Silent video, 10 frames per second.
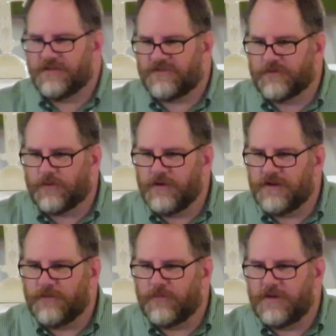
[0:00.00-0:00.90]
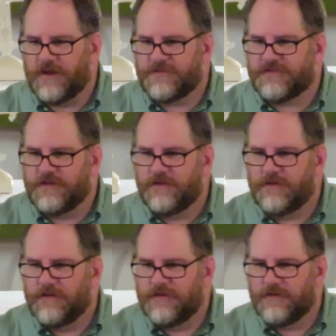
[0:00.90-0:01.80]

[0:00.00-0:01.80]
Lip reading: that story, didn't we, Dustin?